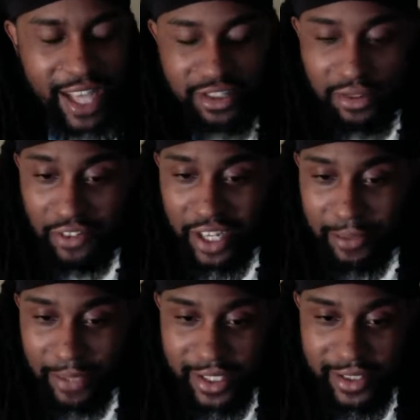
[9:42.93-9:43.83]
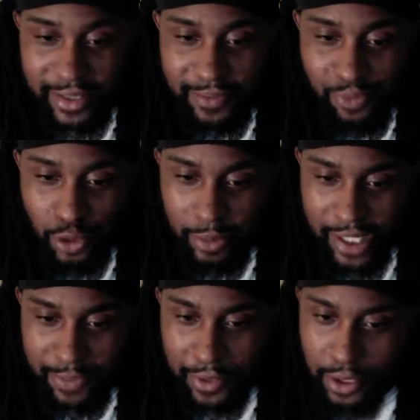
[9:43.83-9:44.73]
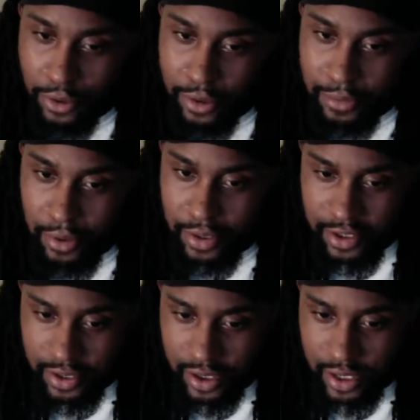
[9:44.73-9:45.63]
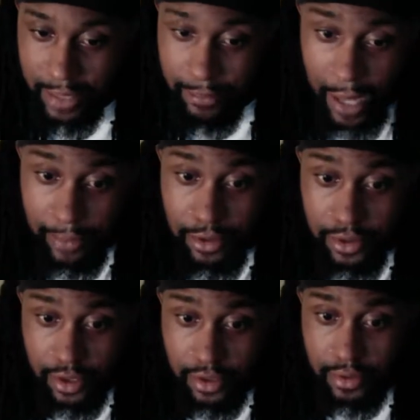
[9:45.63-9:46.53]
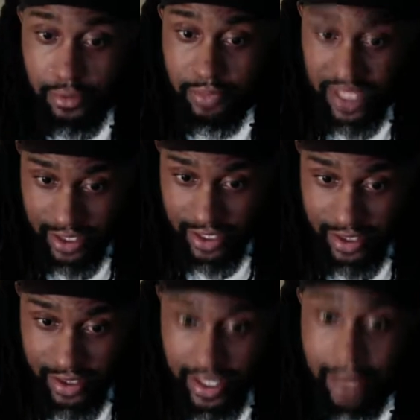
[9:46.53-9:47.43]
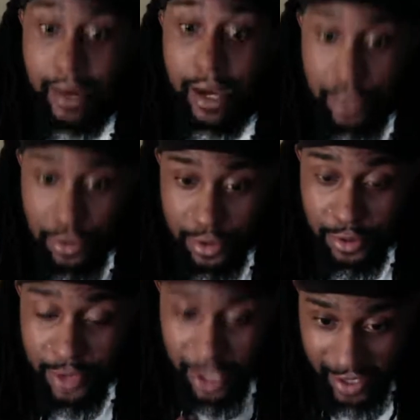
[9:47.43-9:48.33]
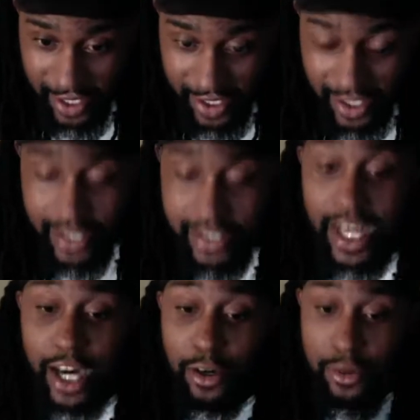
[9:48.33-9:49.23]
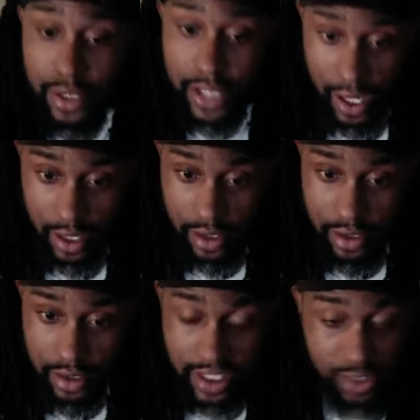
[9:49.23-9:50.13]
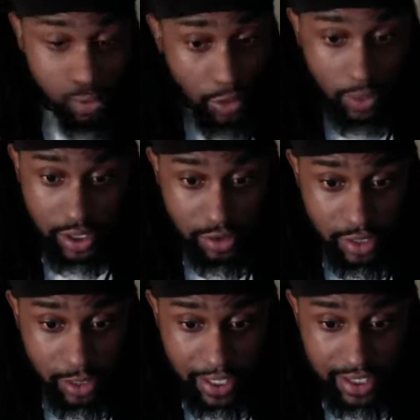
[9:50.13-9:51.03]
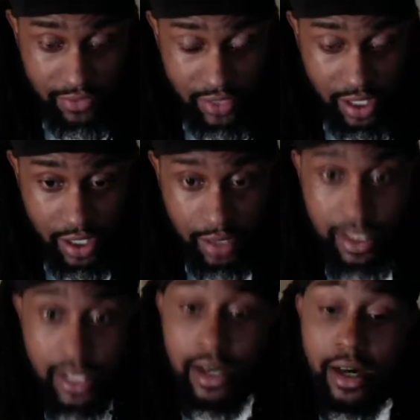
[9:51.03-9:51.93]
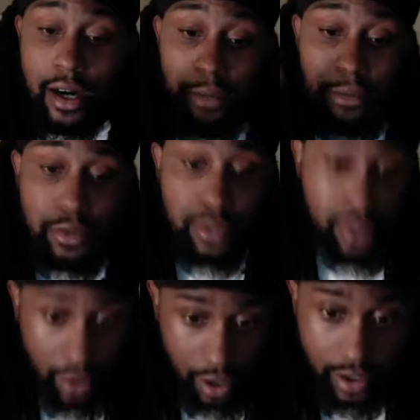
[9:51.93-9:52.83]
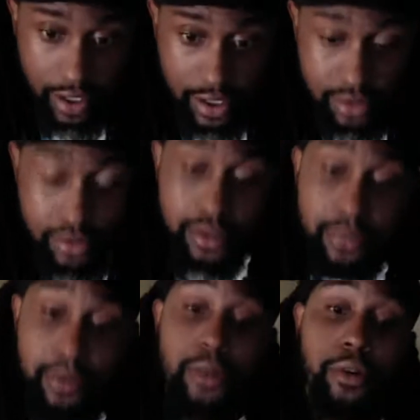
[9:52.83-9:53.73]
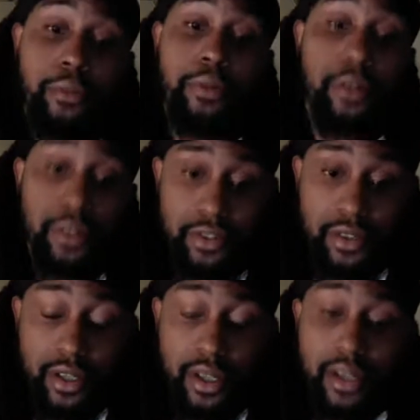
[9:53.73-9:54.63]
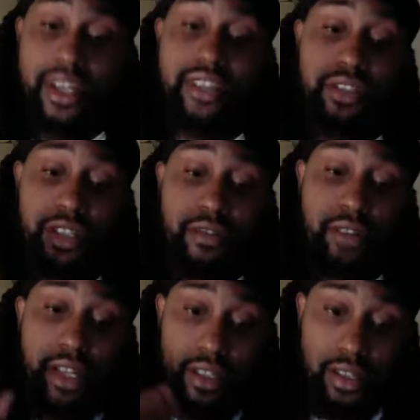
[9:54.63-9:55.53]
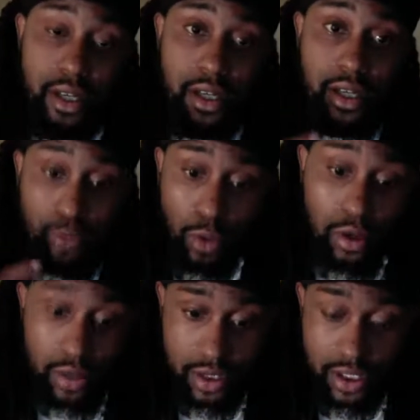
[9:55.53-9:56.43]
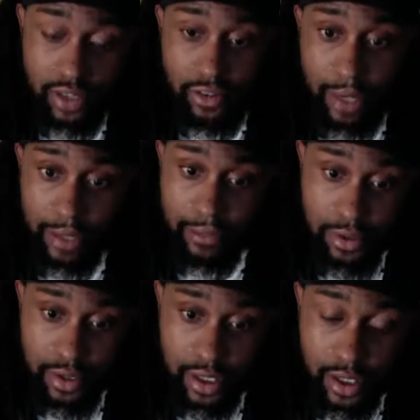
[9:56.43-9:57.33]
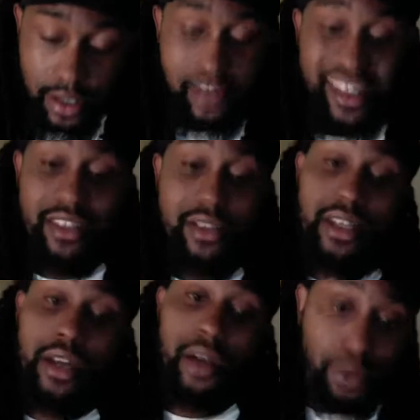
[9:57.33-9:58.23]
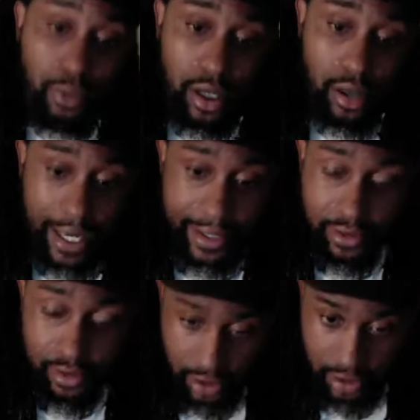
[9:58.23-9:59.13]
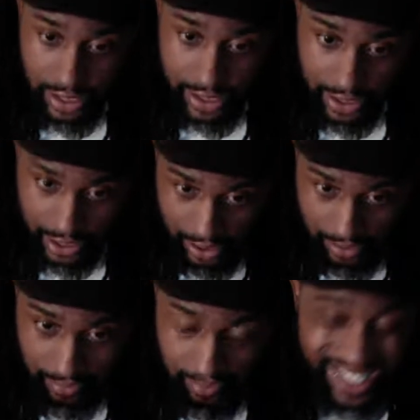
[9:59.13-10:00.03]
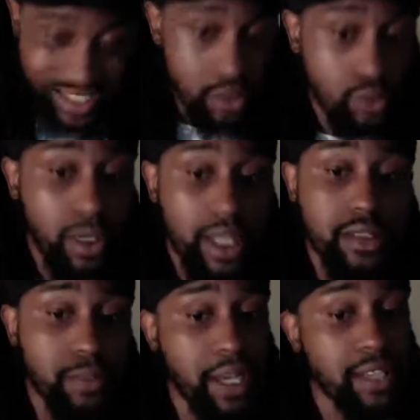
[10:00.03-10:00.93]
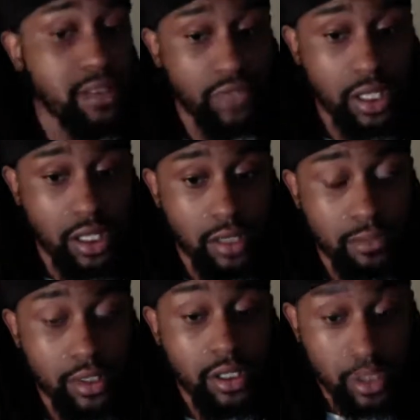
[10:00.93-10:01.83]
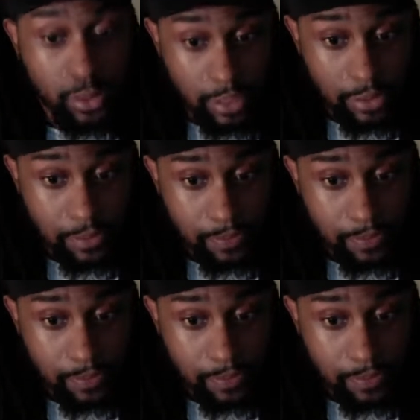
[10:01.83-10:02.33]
fan base with my spoken word poetry and my musical business and my musical journey. See, I own stocks. That's one way to create passive income. I'm a musical artist who does spoken word poetry that is generating royalties from my music. That is another way on how you can create income. That's two ways of passive income. You with me?